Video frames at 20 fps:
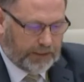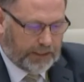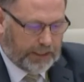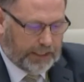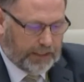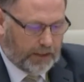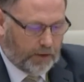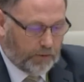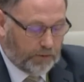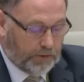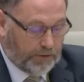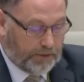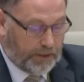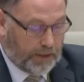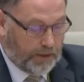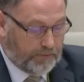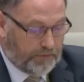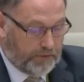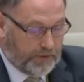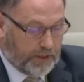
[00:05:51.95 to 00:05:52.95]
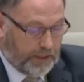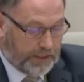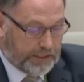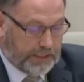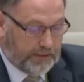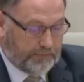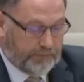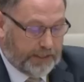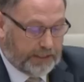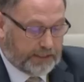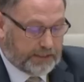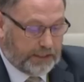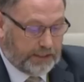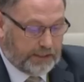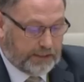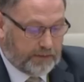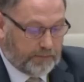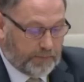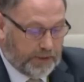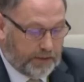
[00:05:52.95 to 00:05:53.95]
All of the COVID-19
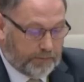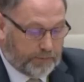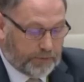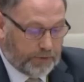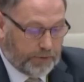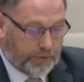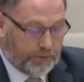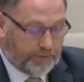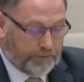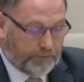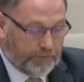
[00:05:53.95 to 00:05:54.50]
vaccines have been approved